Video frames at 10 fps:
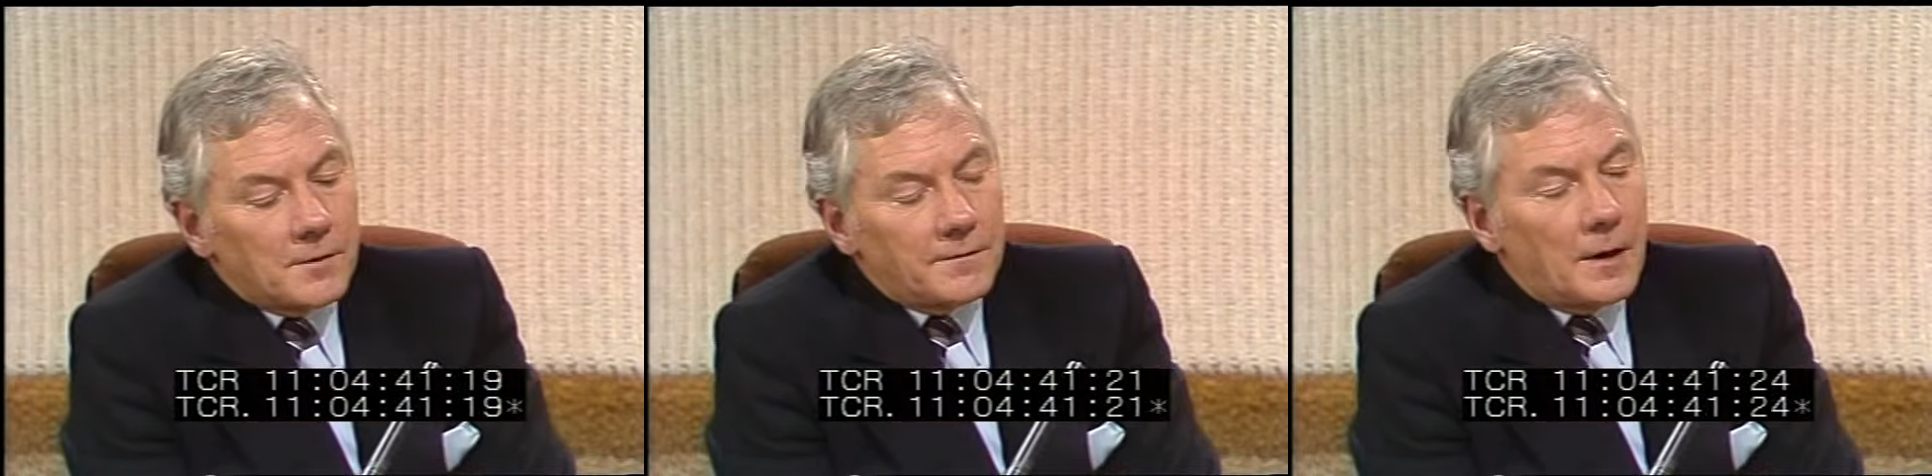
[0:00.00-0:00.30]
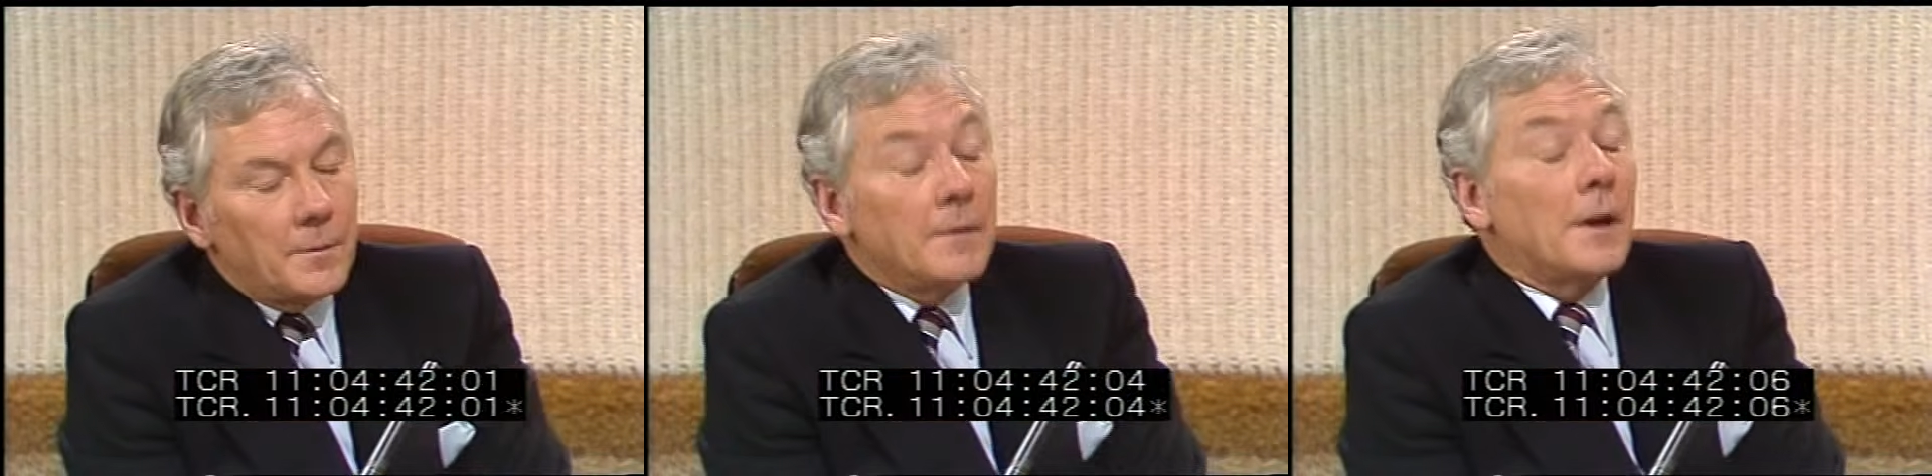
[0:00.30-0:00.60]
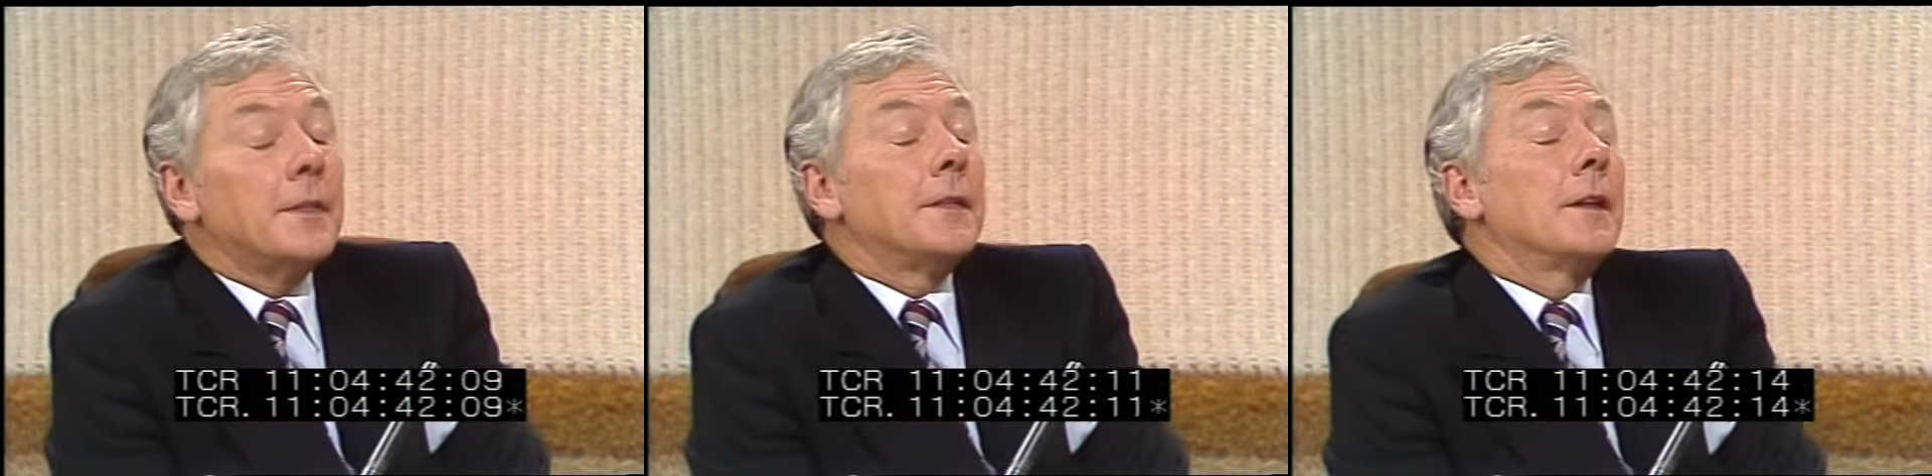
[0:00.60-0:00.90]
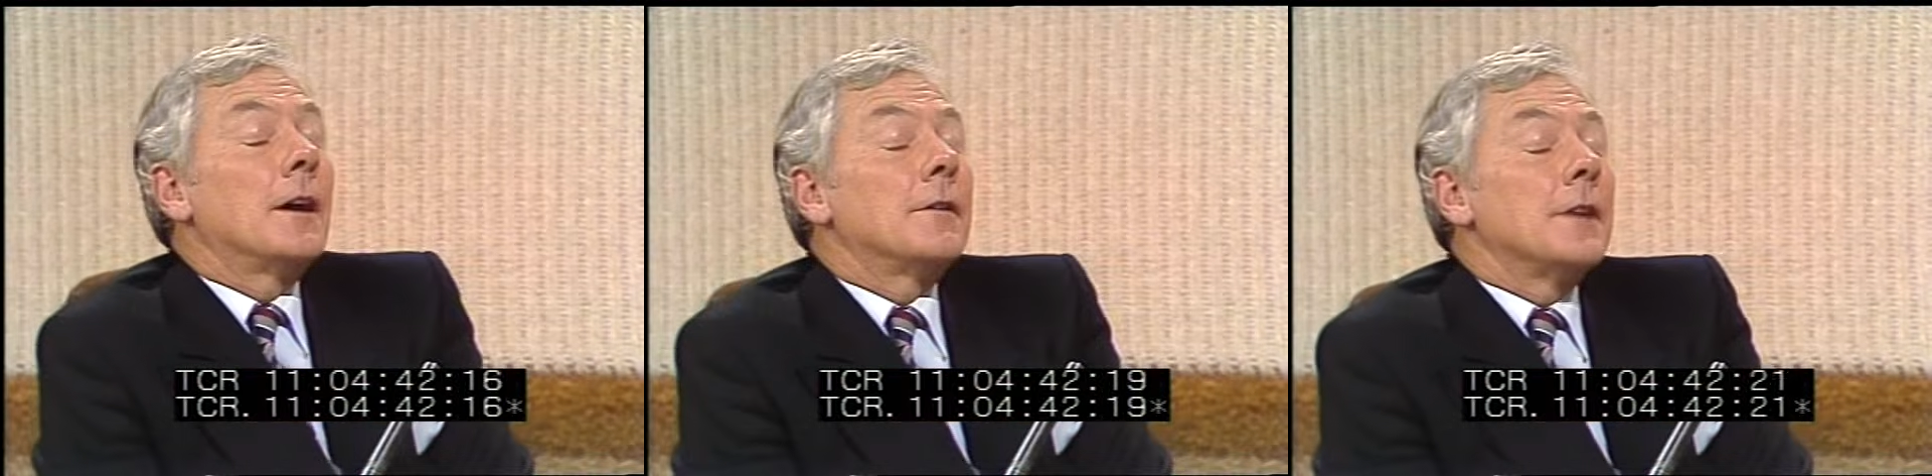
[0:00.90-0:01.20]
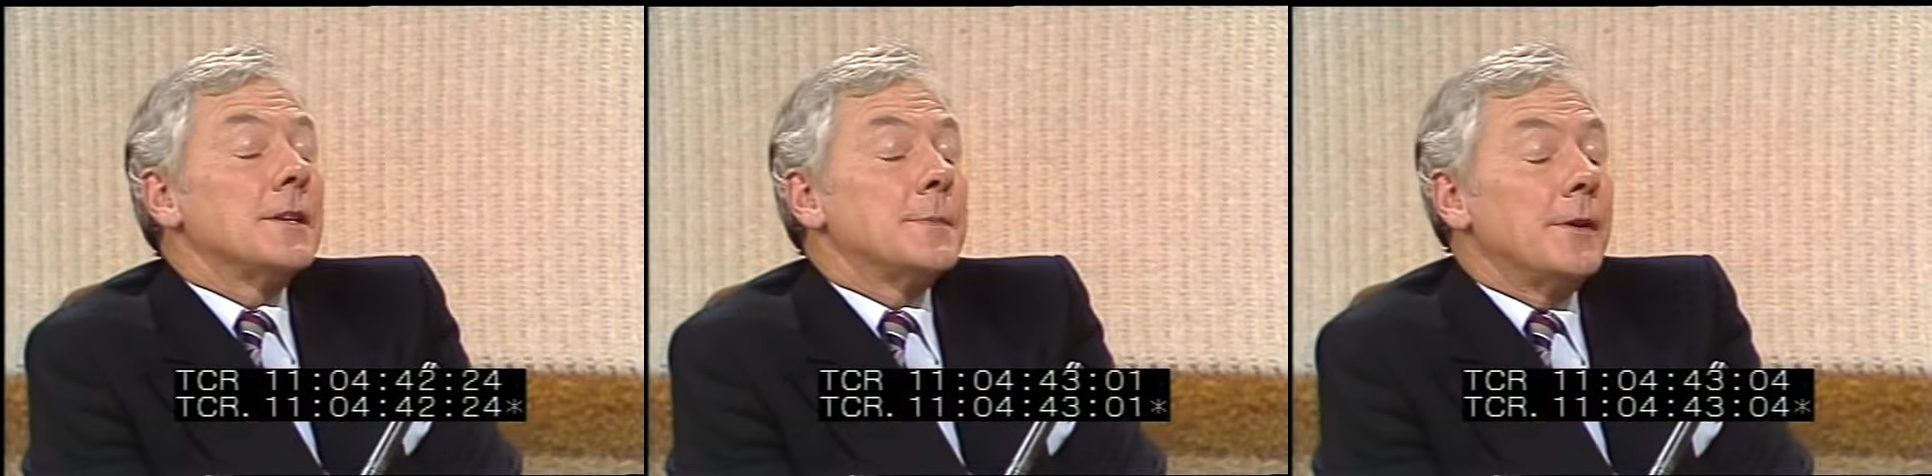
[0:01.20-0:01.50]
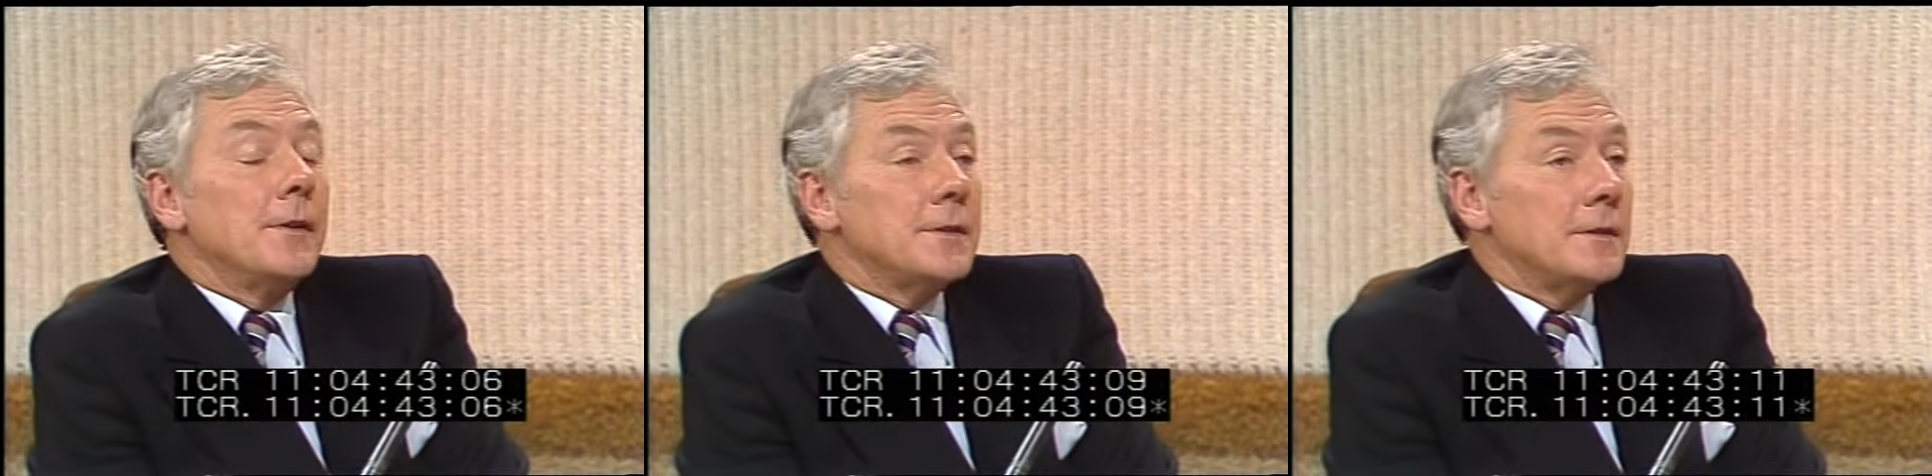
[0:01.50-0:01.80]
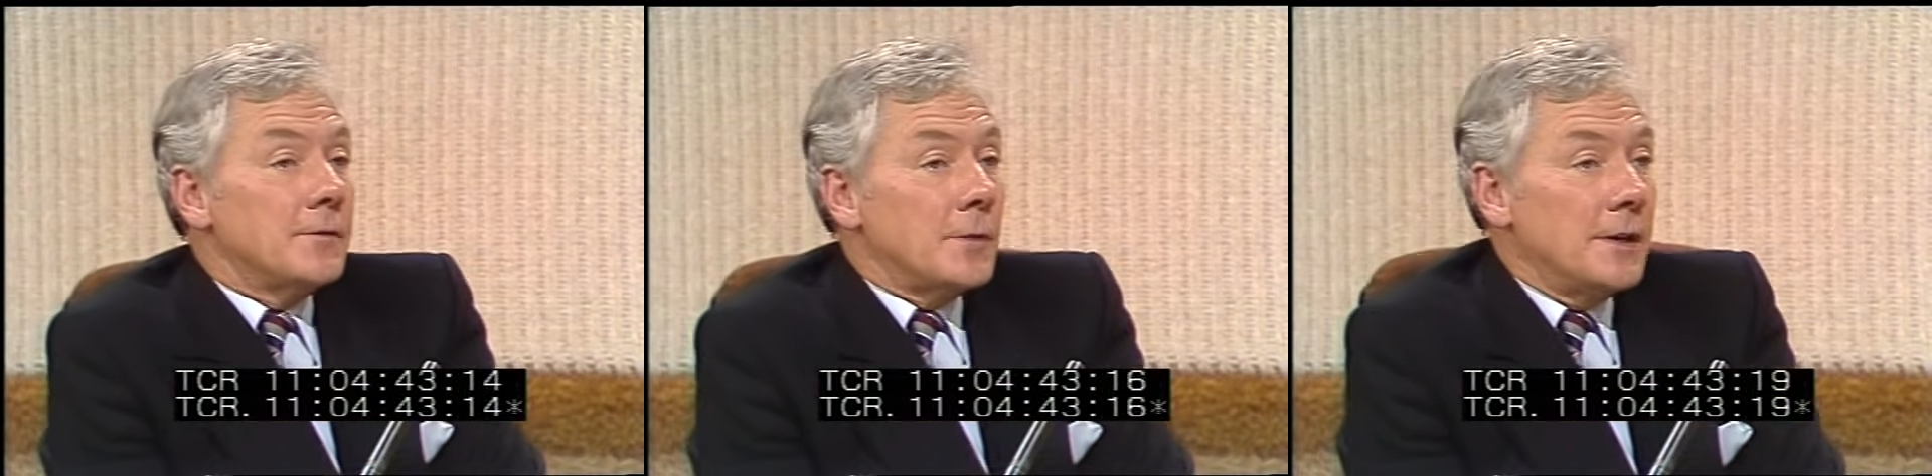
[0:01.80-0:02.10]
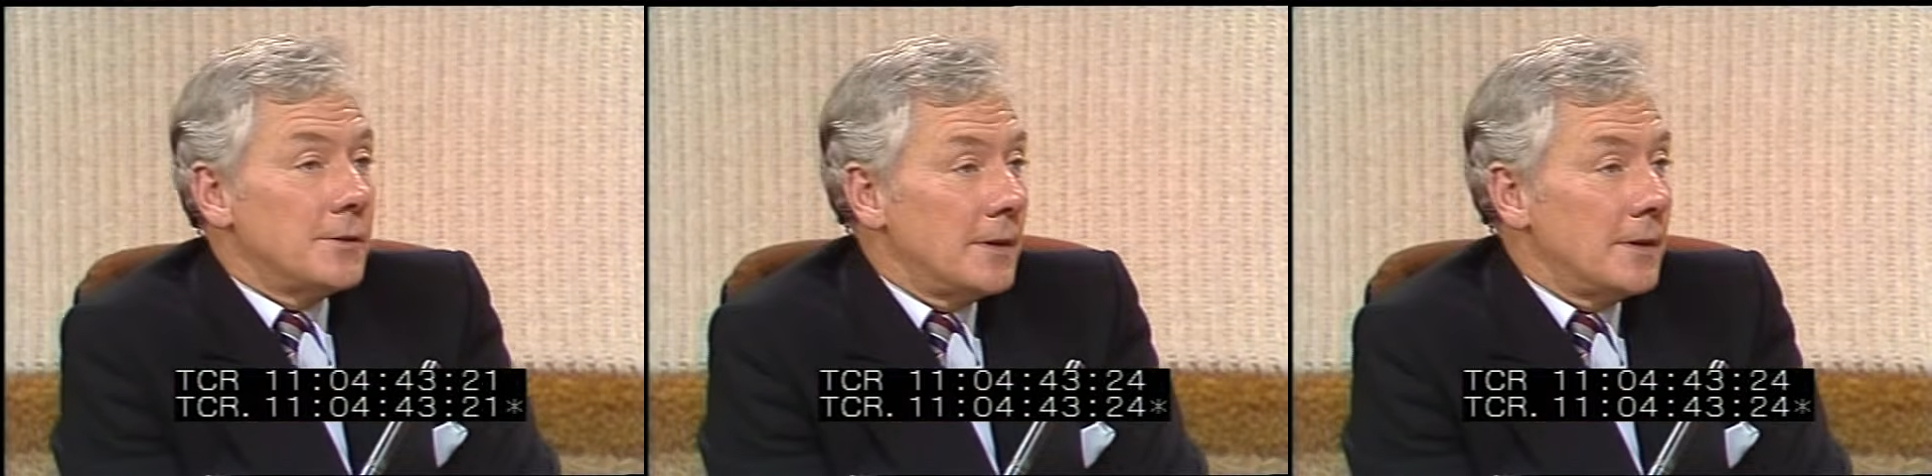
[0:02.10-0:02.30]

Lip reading: so far? We've got that they are experiences of 20,